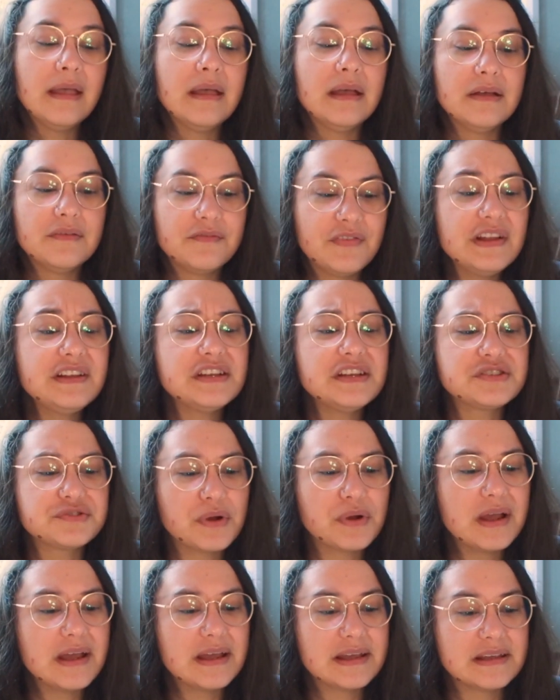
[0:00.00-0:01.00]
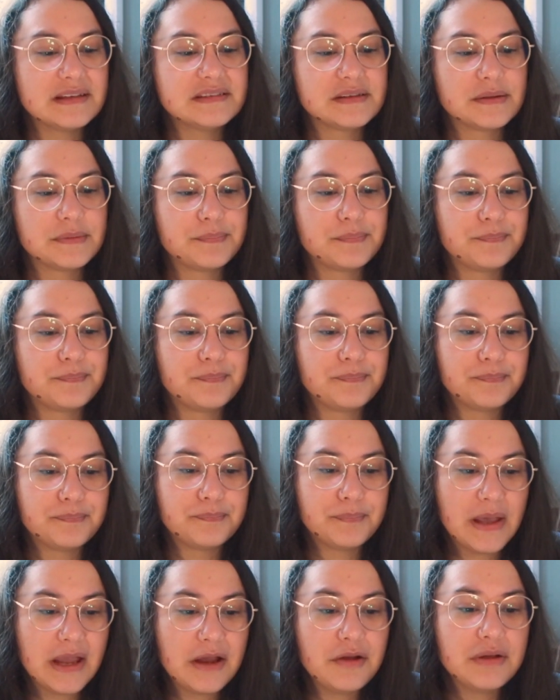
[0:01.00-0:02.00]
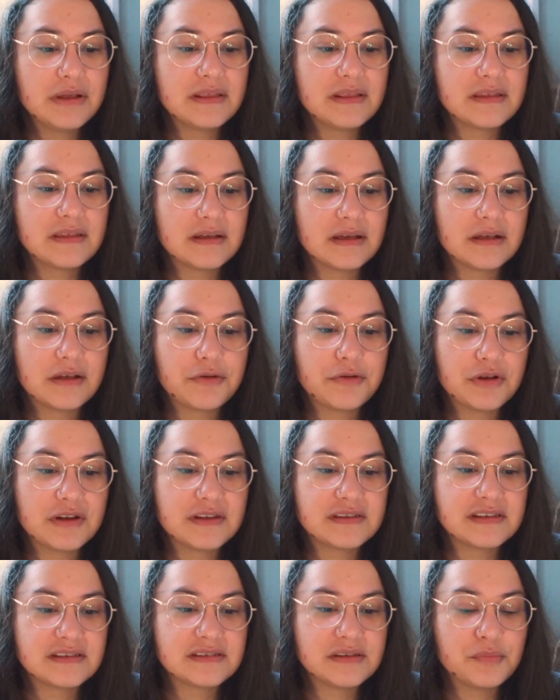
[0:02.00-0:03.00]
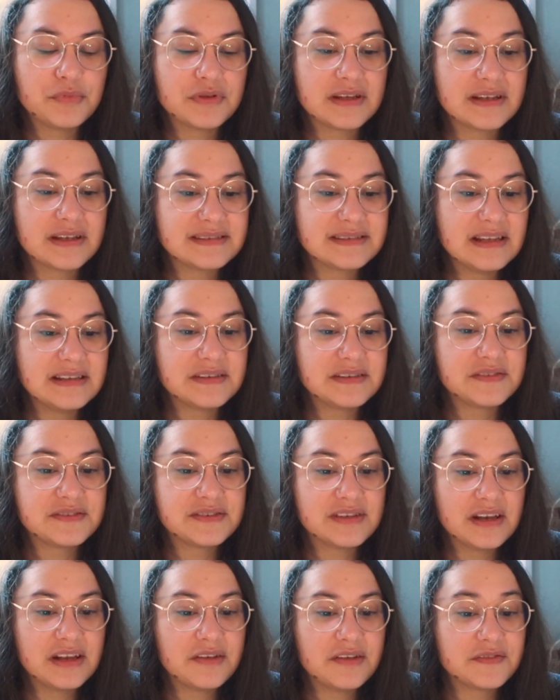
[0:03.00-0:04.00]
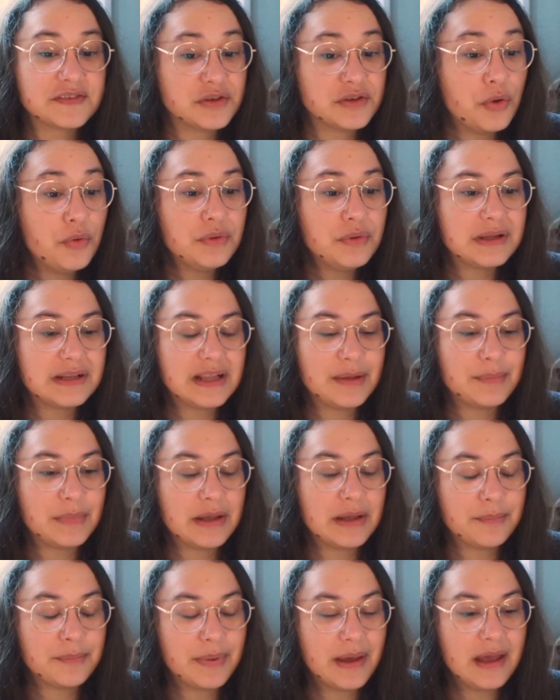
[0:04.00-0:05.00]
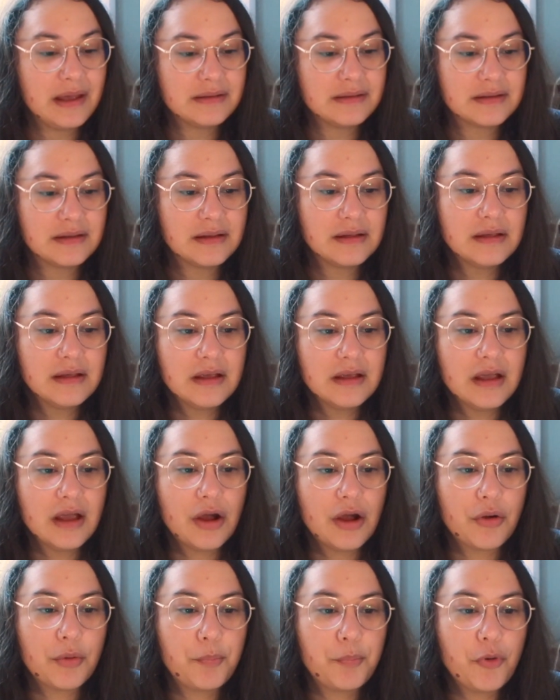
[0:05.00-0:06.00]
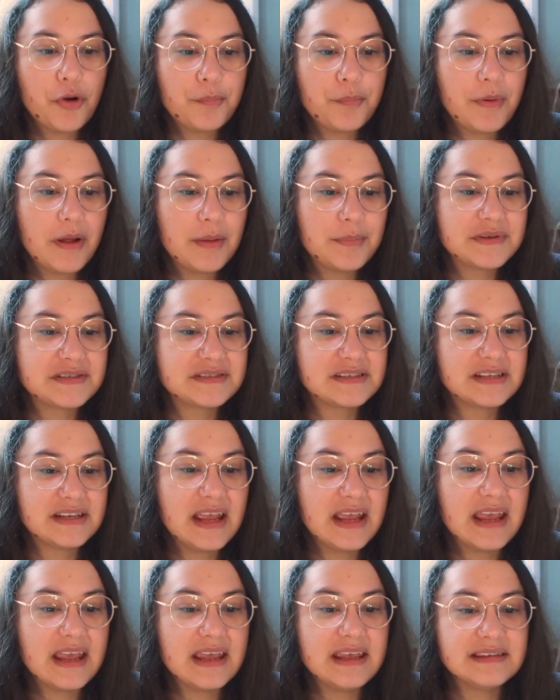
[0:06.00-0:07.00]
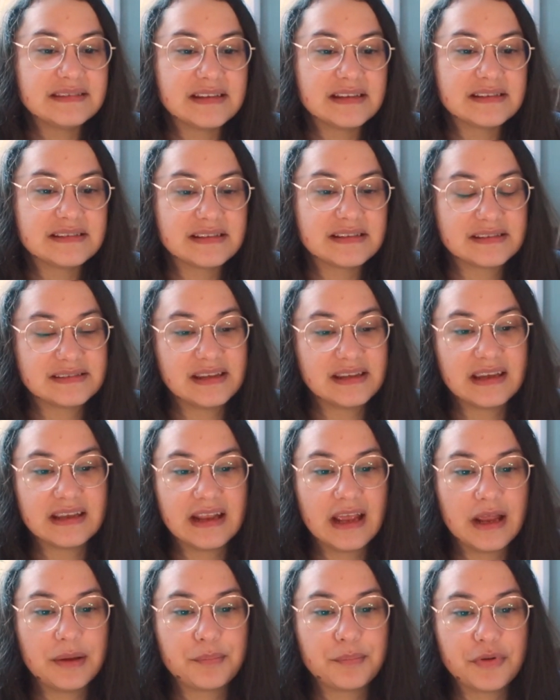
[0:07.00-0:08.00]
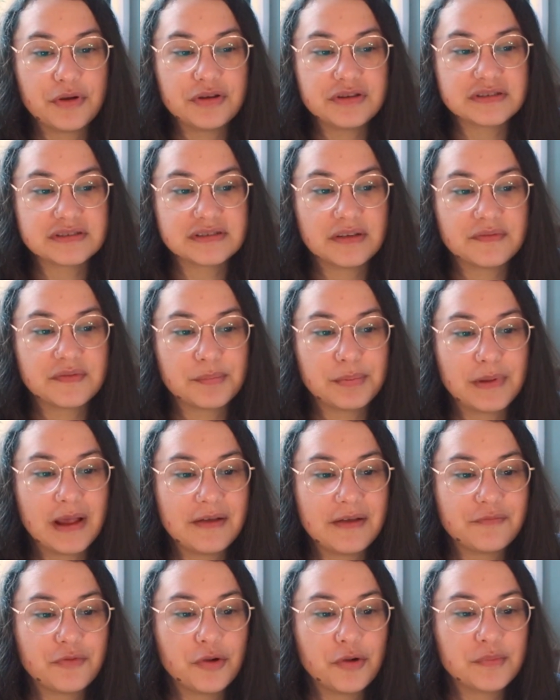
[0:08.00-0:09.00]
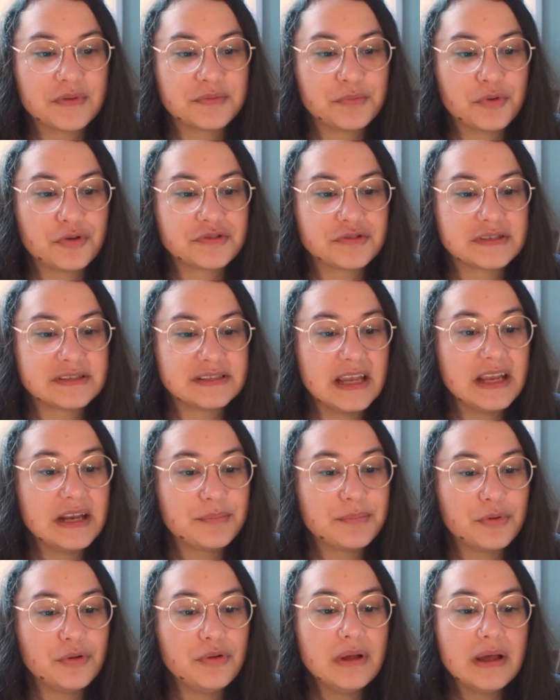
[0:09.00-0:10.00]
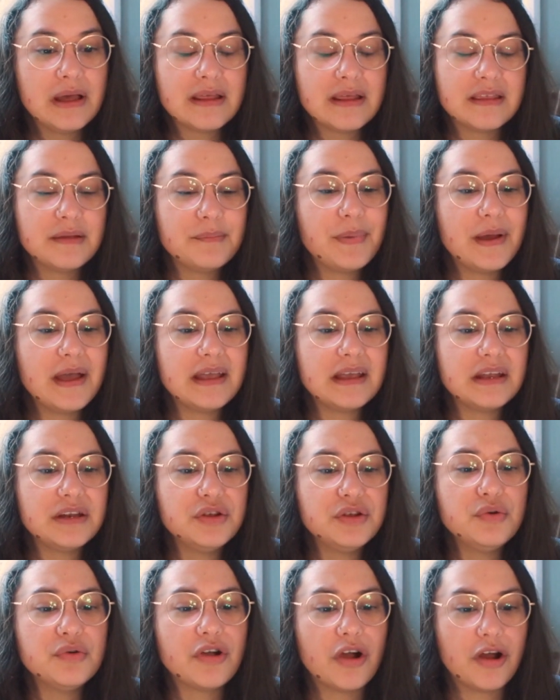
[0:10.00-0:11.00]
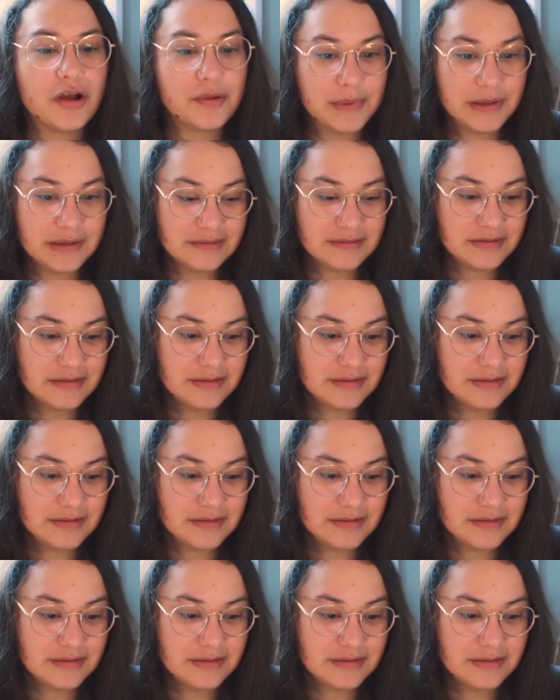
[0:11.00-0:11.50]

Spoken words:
Vinted tries to parry the criticism with an extensive study of its own climate impact. A report published today states that the secondhand purchase of the platform is more sustainable than buying a new garment.